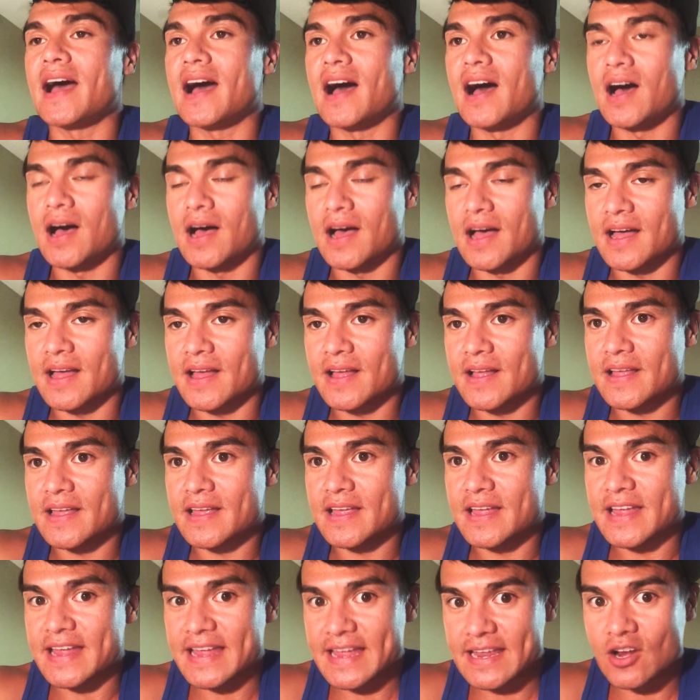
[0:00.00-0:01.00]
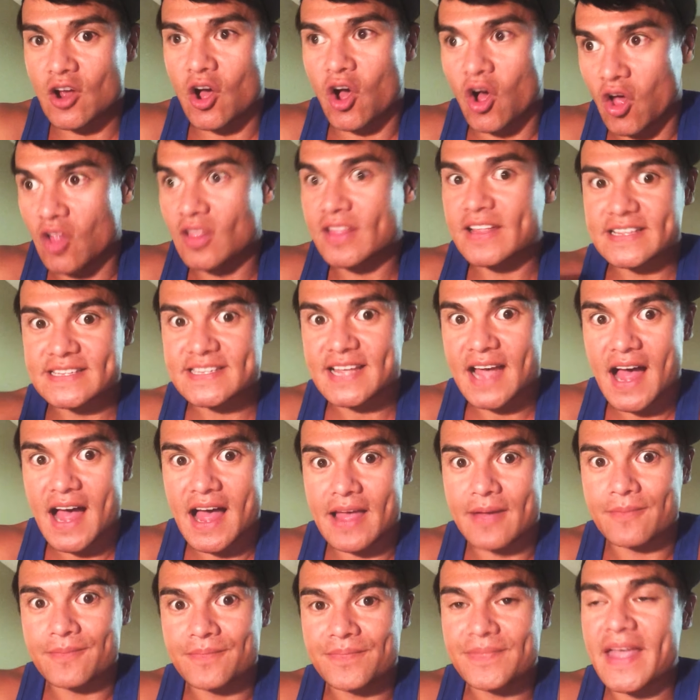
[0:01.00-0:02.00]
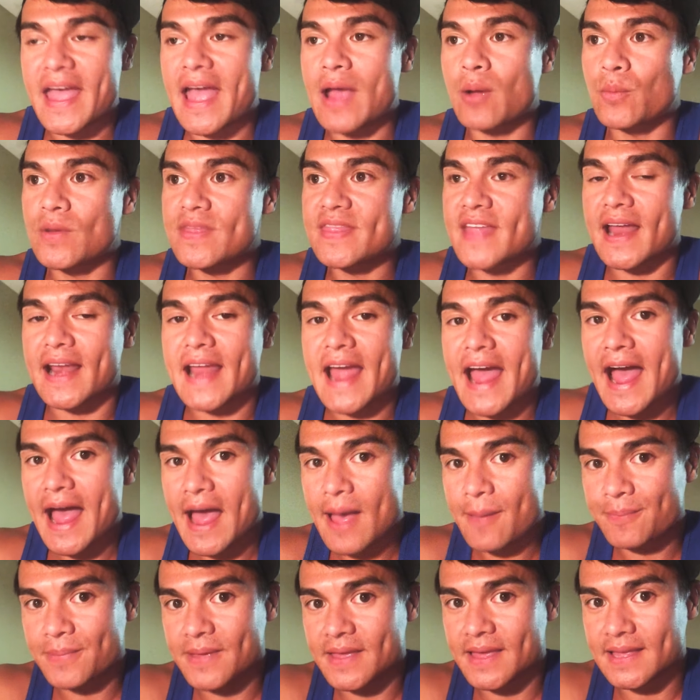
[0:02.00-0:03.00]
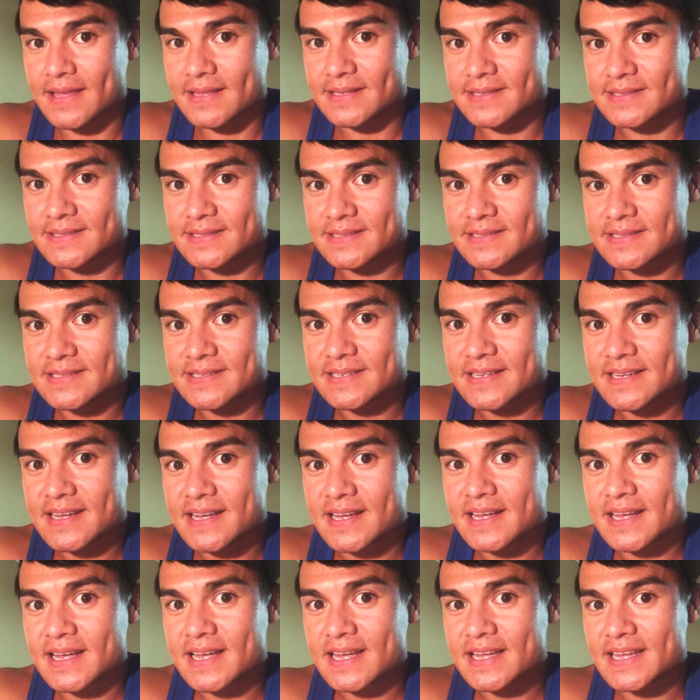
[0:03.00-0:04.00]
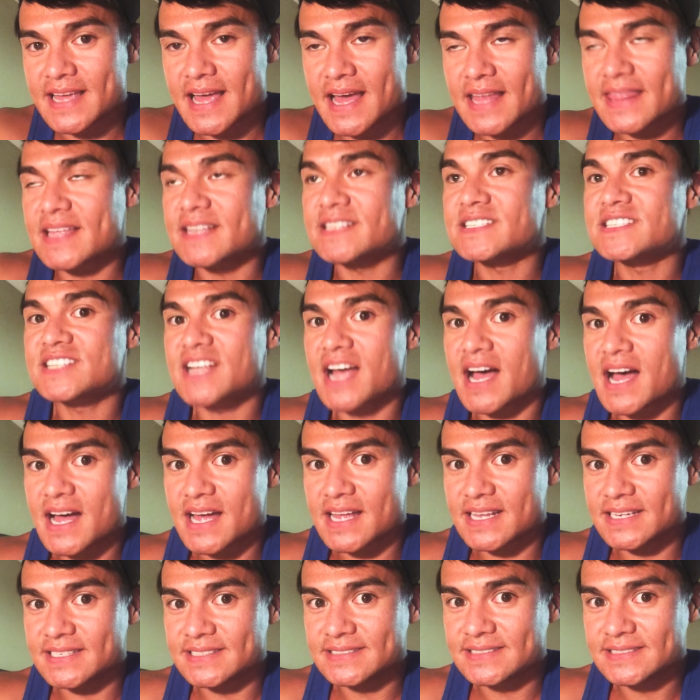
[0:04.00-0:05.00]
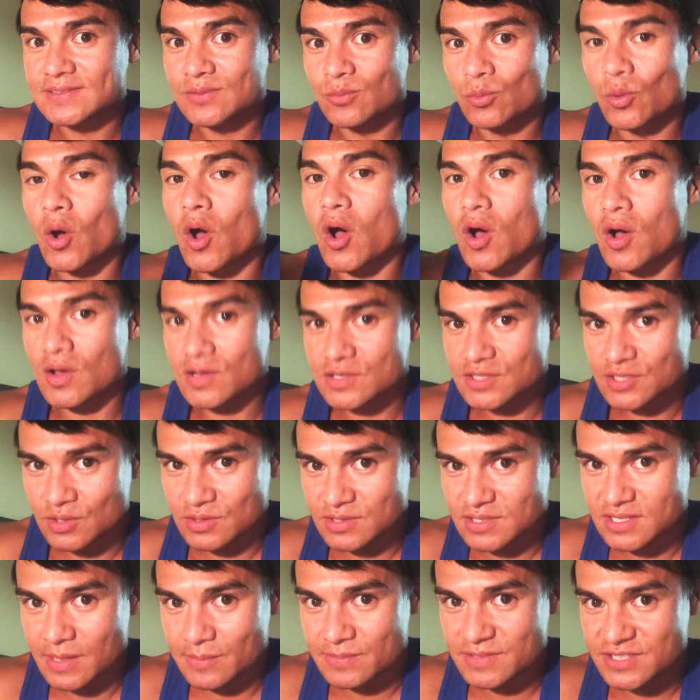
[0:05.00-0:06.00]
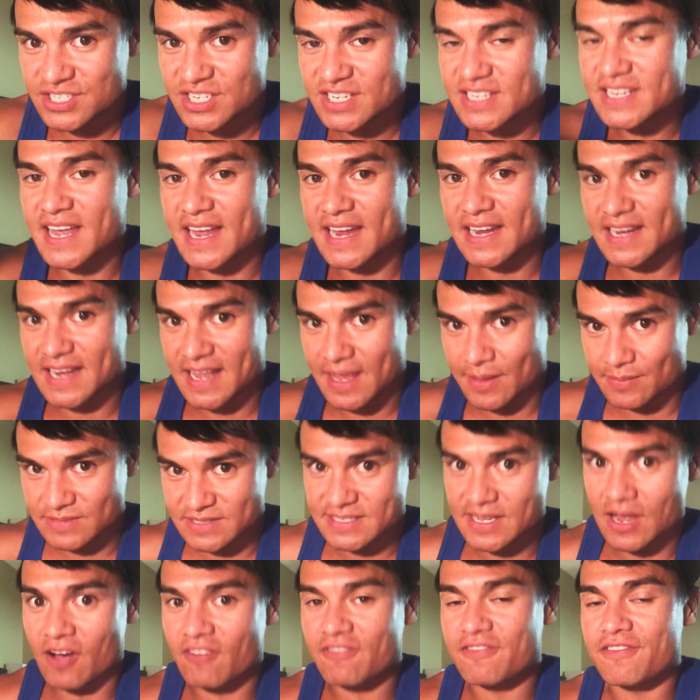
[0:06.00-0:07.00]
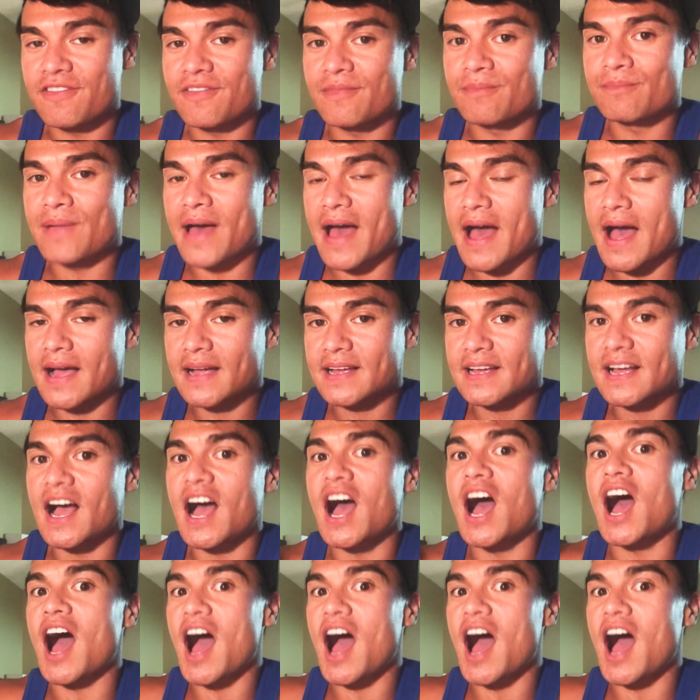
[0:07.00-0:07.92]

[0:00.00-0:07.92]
uh, in all in time. And when that happens, yeah, the son will also subjugate himself back